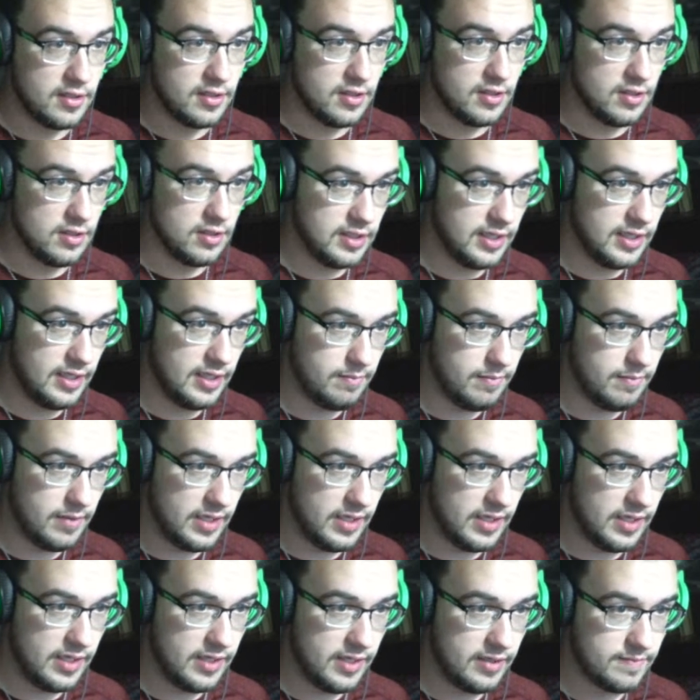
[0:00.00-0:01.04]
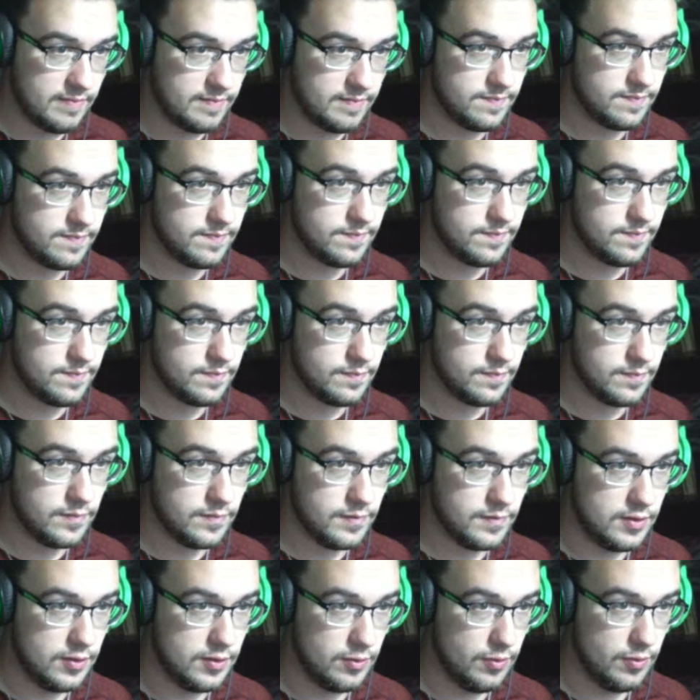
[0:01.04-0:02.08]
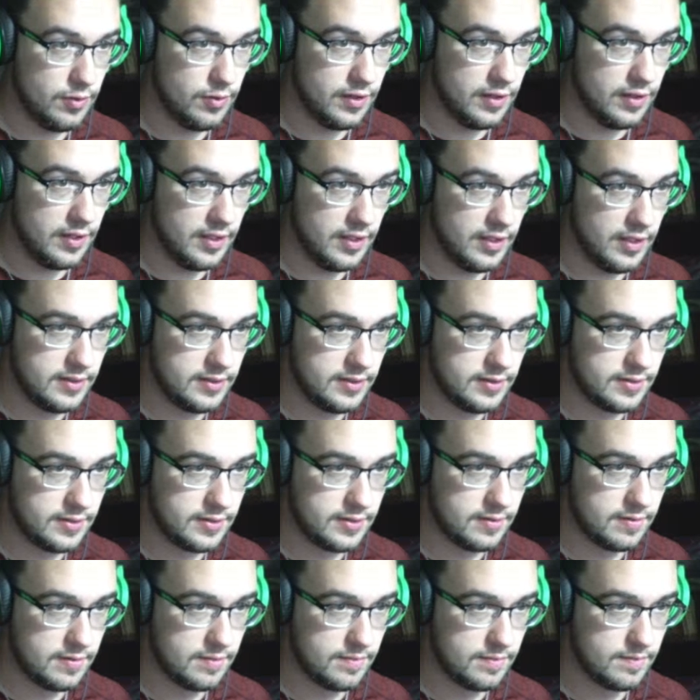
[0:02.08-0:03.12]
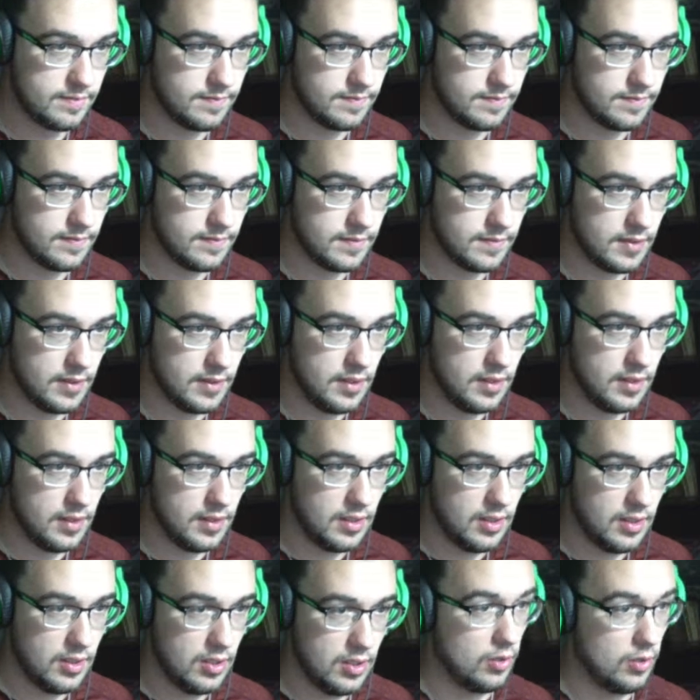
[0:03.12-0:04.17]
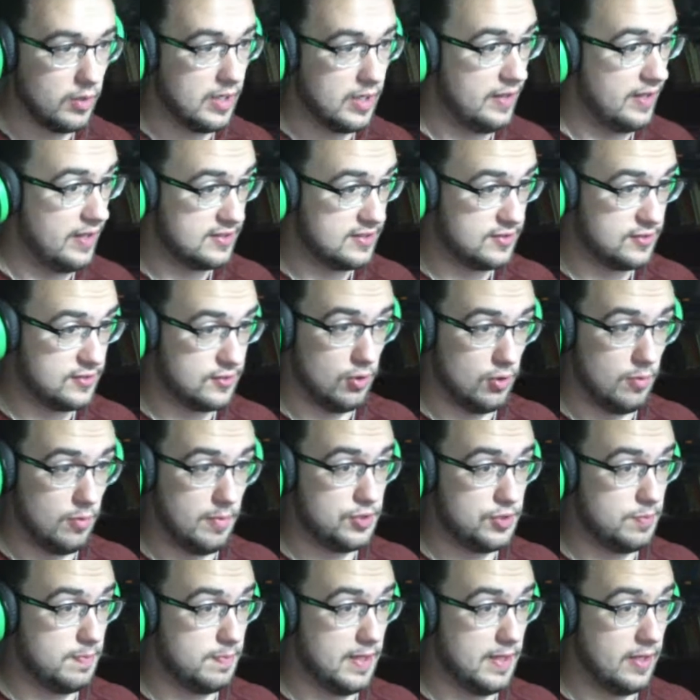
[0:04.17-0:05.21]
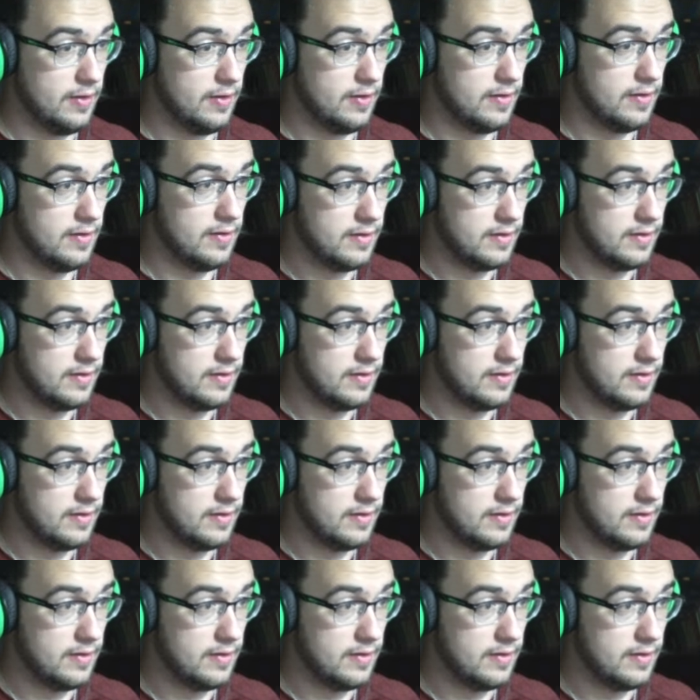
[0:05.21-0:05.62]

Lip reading: Let me do this. Okay, that's so much better.